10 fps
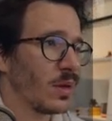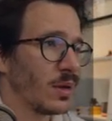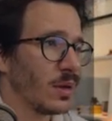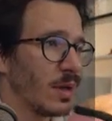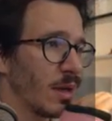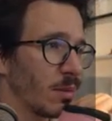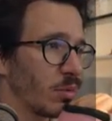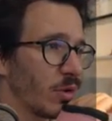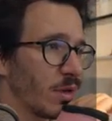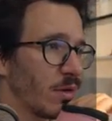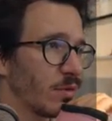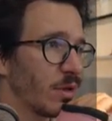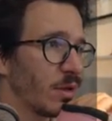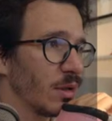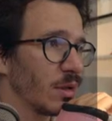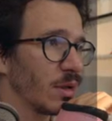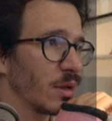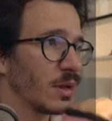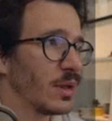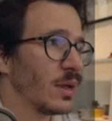Did that upgrade everything? I
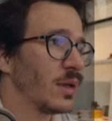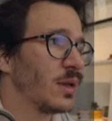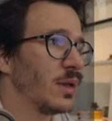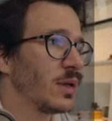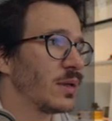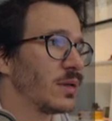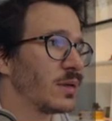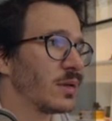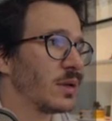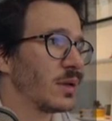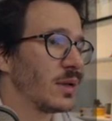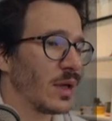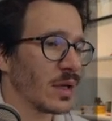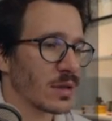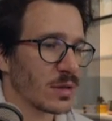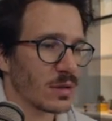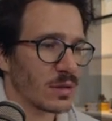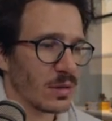think it did. Yes.